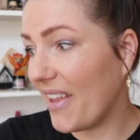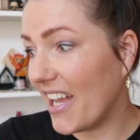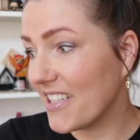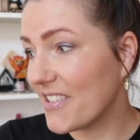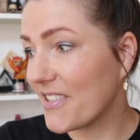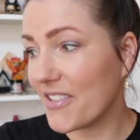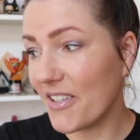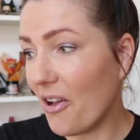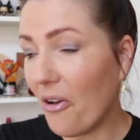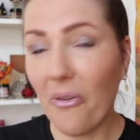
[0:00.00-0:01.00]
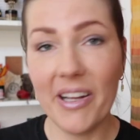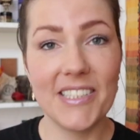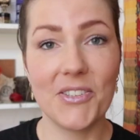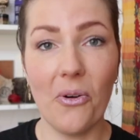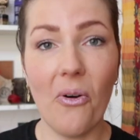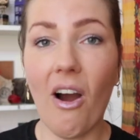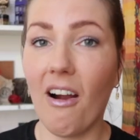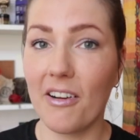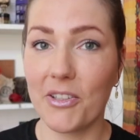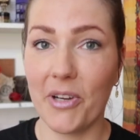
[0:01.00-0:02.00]
That's always so
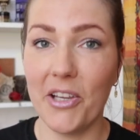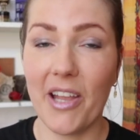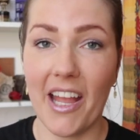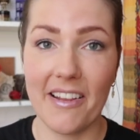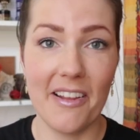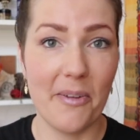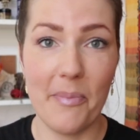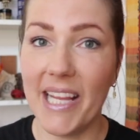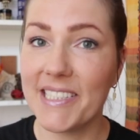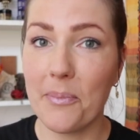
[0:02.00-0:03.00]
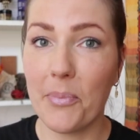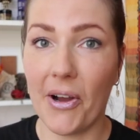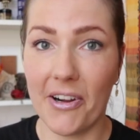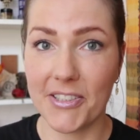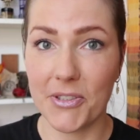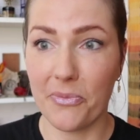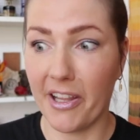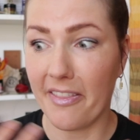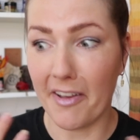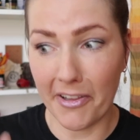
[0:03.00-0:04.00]
hard when you get an amazing box
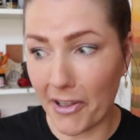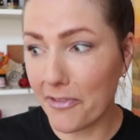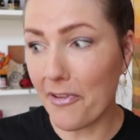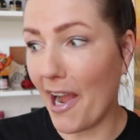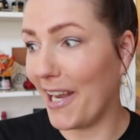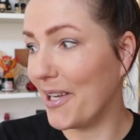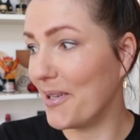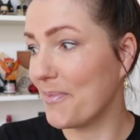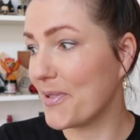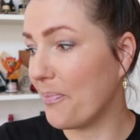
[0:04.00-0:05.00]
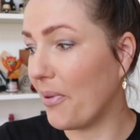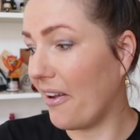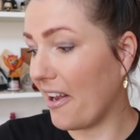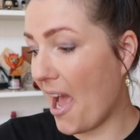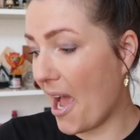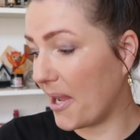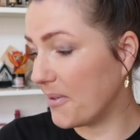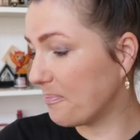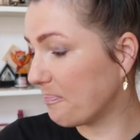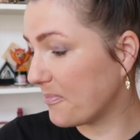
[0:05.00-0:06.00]
with a lot of items, but I
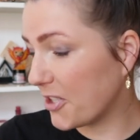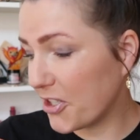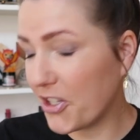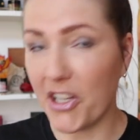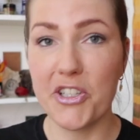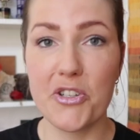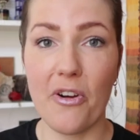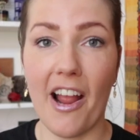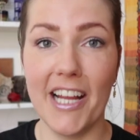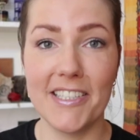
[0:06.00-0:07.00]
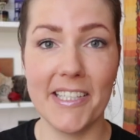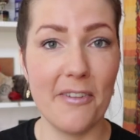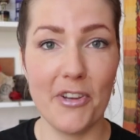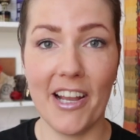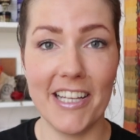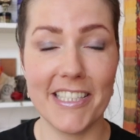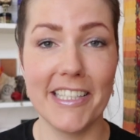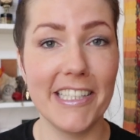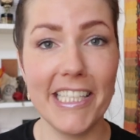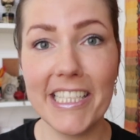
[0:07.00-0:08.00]
am gonna try to give you guys
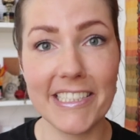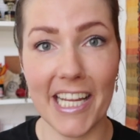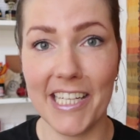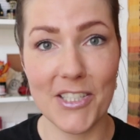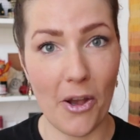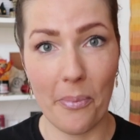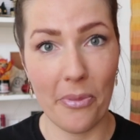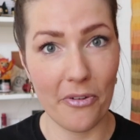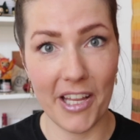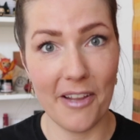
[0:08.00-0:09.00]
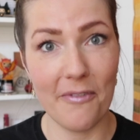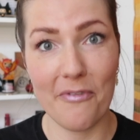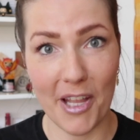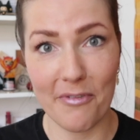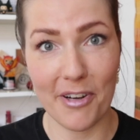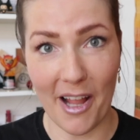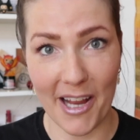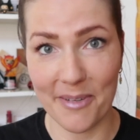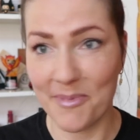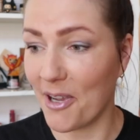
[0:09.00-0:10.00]
at least a top 3 favorite
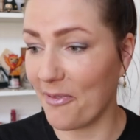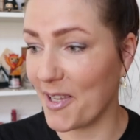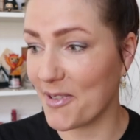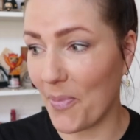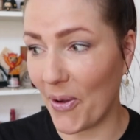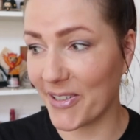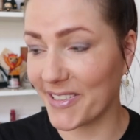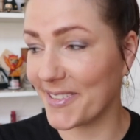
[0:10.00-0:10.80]
items of this box.